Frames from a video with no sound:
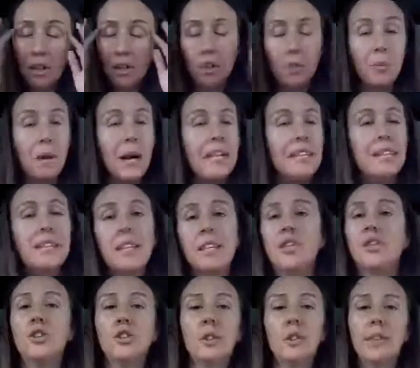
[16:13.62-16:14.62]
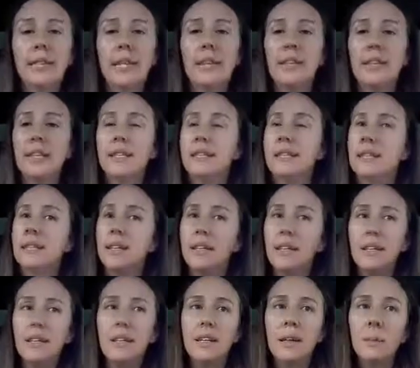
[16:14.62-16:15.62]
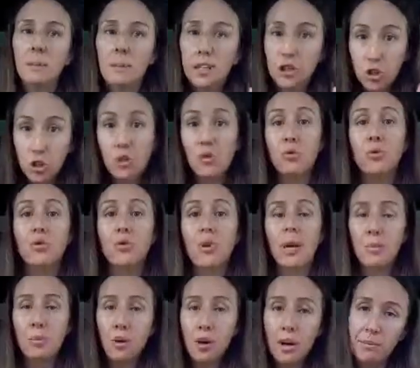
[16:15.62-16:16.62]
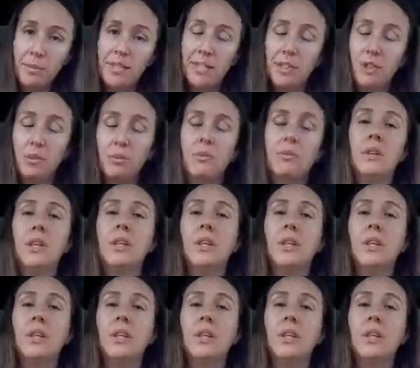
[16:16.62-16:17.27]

Your mind does not understand this, but it's true. I promise you.